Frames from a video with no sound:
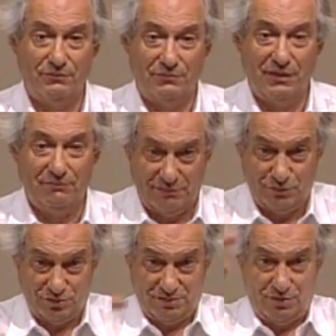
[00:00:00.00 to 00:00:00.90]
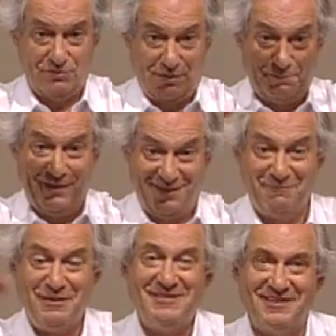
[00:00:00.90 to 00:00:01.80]
Right? It just goes up like a
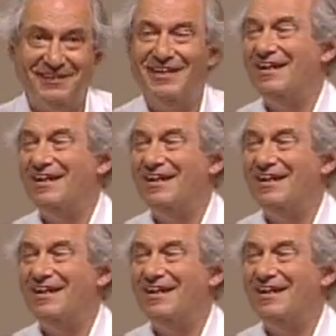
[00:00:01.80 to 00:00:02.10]
pizza.